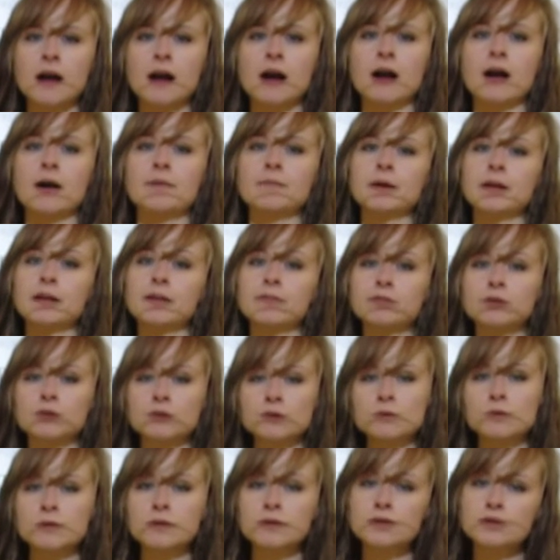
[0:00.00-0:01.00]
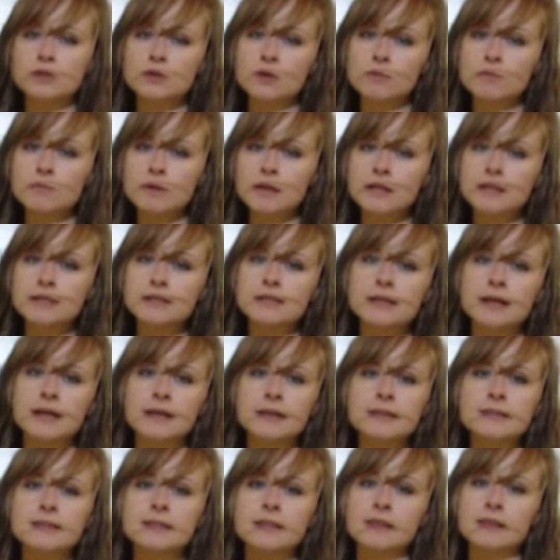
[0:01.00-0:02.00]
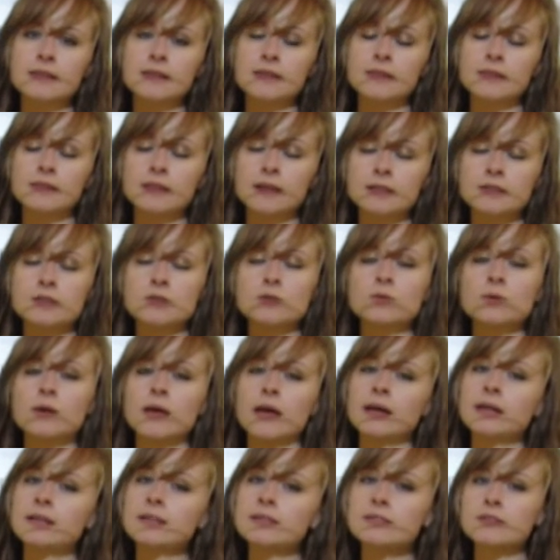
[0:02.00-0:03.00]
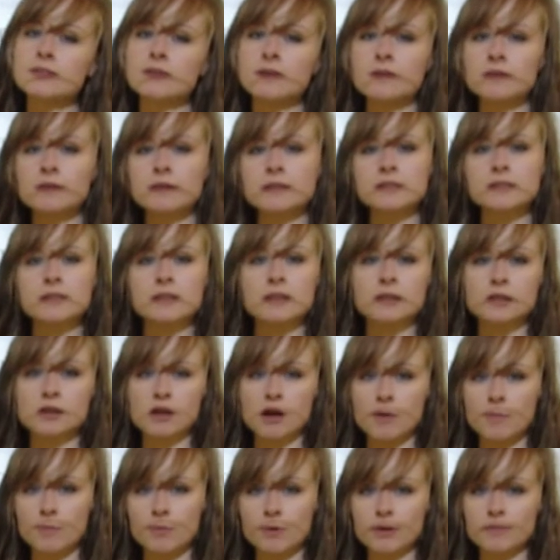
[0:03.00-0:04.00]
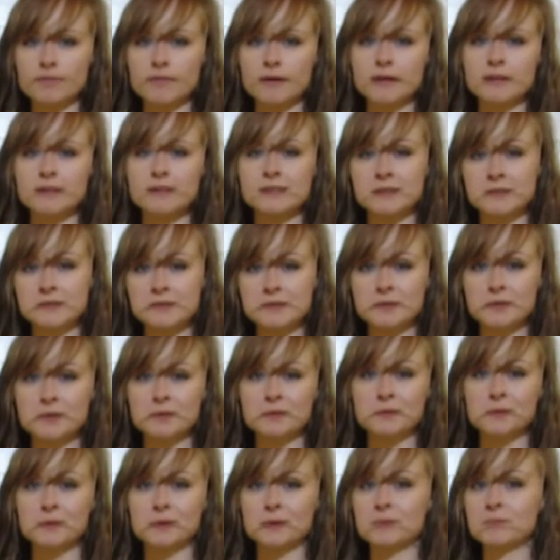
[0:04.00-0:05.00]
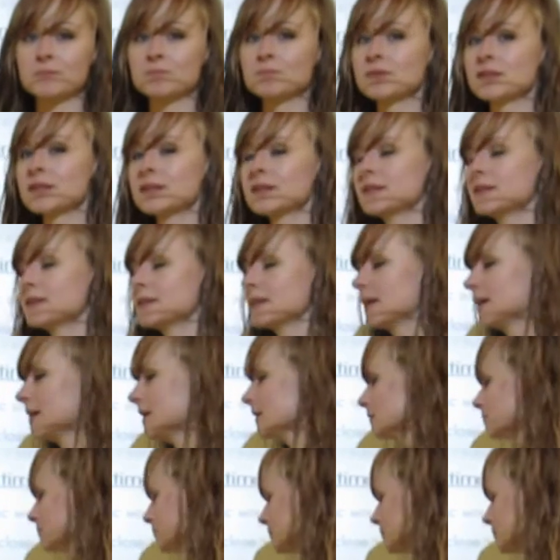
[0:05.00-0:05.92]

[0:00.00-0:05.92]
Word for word: Um, and if those ones don't make sense, then that's okay as long as the top one makes sense, we're cool. Okay?